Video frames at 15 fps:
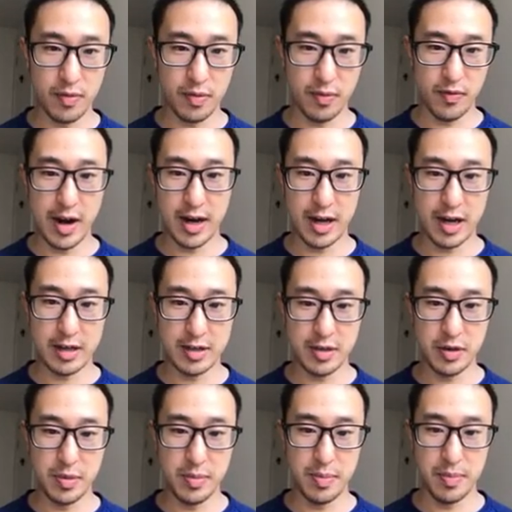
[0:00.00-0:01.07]
very
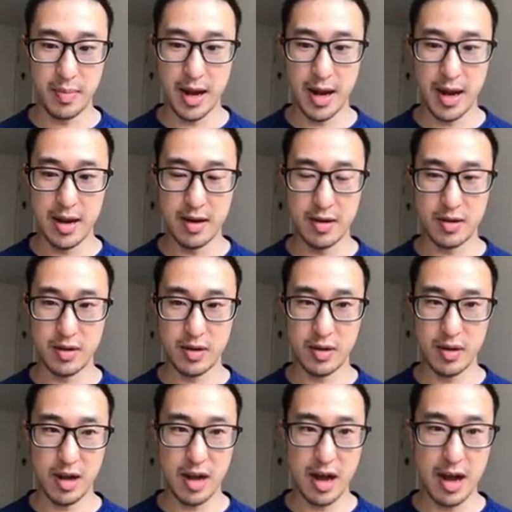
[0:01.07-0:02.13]
custom, and
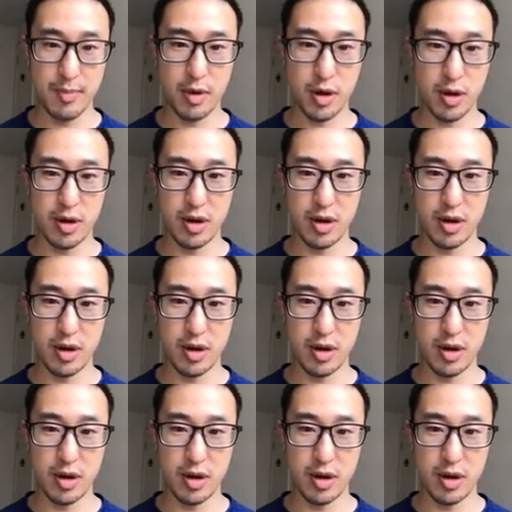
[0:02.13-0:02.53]
I'm not a